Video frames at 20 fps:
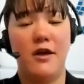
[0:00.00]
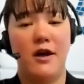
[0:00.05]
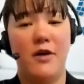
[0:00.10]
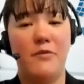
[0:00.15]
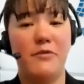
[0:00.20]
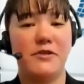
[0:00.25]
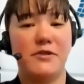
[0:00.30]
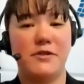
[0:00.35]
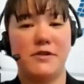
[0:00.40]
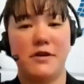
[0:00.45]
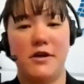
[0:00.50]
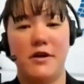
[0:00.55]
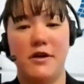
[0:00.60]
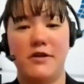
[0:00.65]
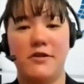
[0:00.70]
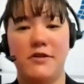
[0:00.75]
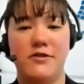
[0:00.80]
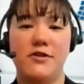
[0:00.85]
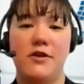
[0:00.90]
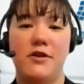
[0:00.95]
almost a
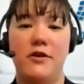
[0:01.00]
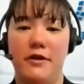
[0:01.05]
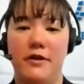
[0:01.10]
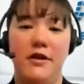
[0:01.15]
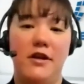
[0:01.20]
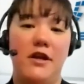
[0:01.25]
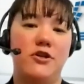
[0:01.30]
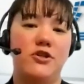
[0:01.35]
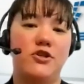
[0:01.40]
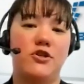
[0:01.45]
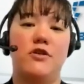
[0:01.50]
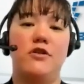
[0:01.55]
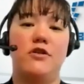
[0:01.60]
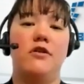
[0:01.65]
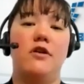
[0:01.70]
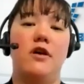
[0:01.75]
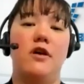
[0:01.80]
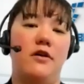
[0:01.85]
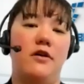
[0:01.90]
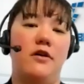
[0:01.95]

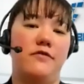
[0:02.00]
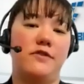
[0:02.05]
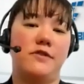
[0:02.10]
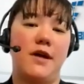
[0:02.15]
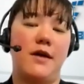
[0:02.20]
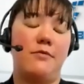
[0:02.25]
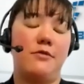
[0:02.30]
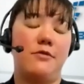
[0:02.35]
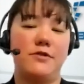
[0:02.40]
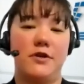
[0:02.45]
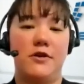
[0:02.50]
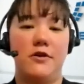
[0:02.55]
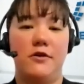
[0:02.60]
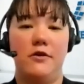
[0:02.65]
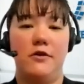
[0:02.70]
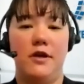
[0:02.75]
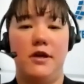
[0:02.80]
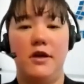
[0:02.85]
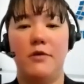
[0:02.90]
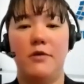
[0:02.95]
consolidation of
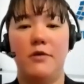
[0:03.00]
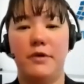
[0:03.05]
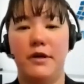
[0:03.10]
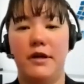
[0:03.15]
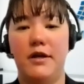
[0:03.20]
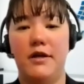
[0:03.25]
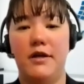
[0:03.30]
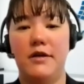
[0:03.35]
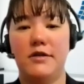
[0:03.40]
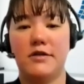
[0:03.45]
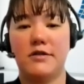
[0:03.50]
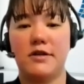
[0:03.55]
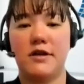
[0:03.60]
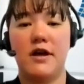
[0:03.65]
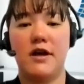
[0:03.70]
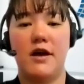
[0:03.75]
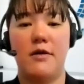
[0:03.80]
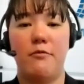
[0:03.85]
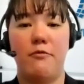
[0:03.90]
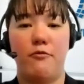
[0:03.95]
cybersecurity companies
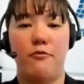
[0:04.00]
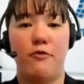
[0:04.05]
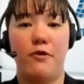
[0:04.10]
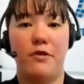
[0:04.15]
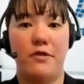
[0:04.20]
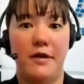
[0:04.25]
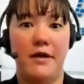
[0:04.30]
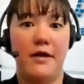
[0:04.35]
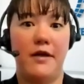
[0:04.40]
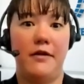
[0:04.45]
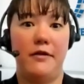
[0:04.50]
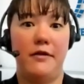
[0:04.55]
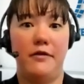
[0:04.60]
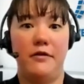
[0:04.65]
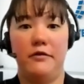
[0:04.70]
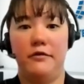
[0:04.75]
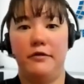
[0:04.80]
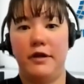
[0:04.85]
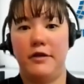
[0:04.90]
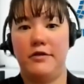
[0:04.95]
within
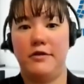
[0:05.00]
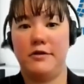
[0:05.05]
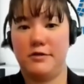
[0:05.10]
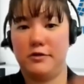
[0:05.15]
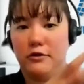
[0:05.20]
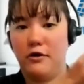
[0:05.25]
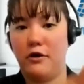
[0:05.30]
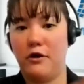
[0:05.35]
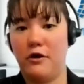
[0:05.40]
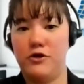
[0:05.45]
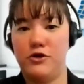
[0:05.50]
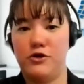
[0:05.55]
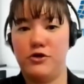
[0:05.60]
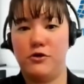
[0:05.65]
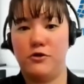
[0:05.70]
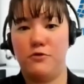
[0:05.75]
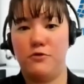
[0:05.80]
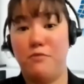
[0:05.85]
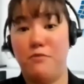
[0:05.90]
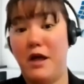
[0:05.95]
like these
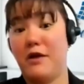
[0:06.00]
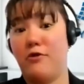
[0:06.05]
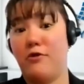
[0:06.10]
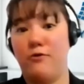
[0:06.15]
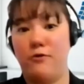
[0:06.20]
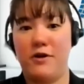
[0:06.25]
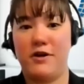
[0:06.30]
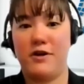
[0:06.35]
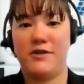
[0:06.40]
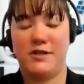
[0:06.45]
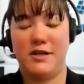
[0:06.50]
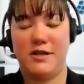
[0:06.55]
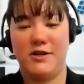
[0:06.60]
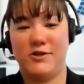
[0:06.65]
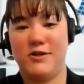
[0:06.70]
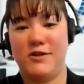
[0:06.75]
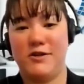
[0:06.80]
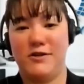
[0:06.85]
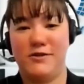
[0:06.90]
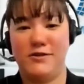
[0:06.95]
larger mega
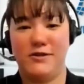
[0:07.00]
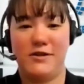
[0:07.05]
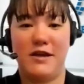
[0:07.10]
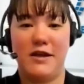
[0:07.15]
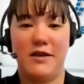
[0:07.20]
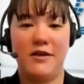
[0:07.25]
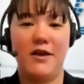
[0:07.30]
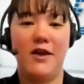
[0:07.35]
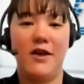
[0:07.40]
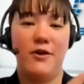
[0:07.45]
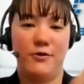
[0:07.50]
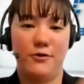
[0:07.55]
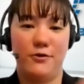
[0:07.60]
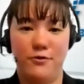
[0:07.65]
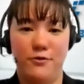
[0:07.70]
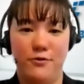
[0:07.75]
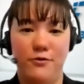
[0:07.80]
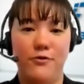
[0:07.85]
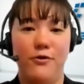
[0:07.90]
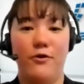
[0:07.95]
organizations like
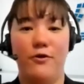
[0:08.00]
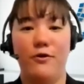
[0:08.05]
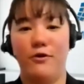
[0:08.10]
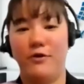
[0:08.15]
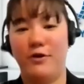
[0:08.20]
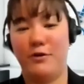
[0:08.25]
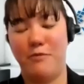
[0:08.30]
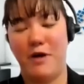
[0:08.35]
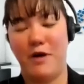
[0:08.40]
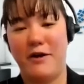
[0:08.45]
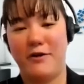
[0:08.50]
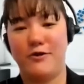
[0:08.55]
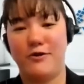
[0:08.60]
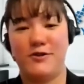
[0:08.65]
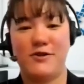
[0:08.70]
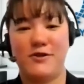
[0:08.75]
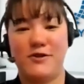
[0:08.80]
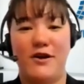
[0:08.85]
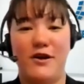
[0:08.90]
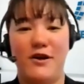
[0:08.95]
Google and
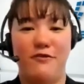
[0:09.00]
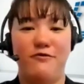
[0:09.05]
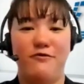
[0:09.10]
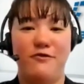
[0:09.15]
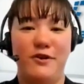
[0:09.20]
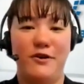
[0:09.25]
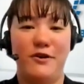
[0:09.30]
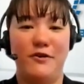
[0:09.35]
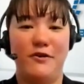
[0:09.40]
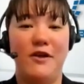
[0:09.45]
Microsoft,